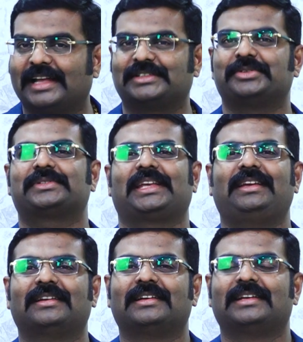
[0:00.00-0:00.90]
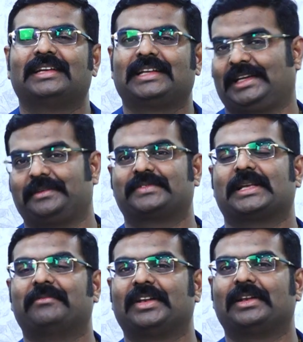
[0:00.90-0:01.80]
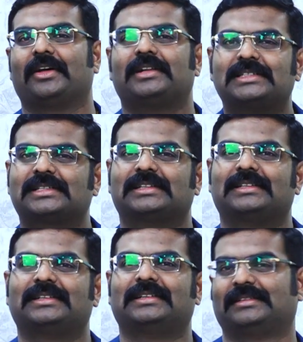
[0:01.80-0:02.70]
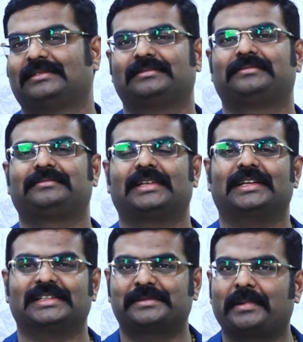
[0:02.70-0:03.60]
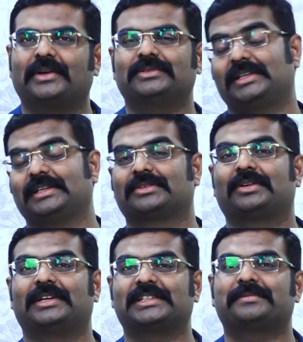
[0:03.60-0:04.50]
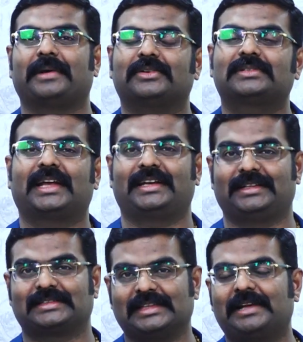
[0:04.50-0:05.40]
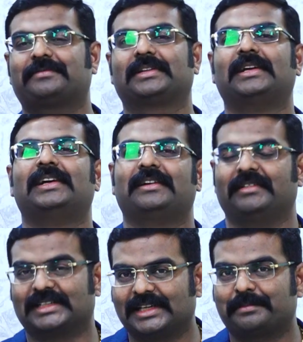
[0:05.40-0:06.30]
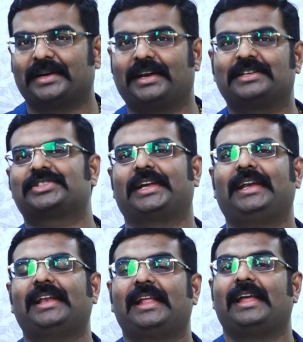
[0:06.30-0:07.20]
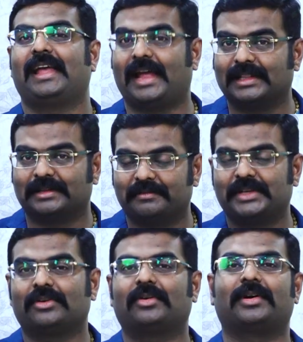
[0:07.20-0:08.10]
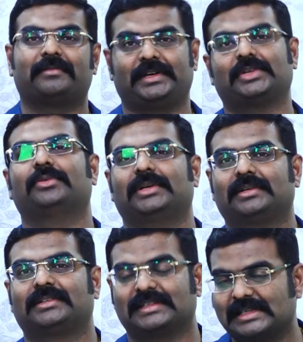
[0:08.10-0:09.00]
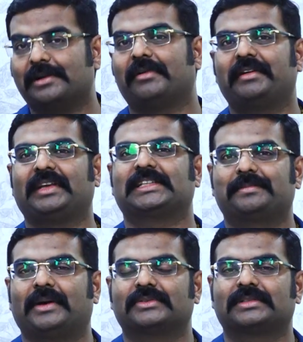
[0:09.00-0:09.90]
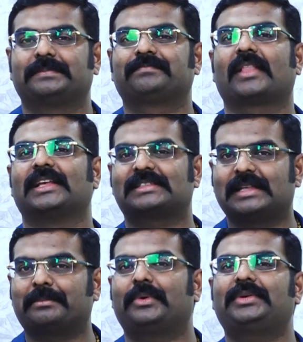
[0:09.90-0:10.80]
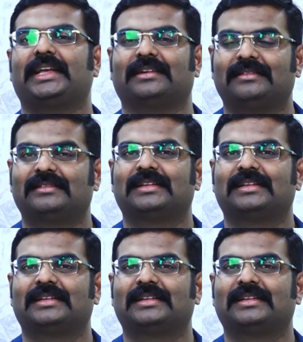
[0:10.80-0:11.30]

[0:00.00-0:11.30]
As you see, if someone lost his spouse, his or her spouse, and is left with a dependent child, and the widow or widower, the surviving spouse, is supporting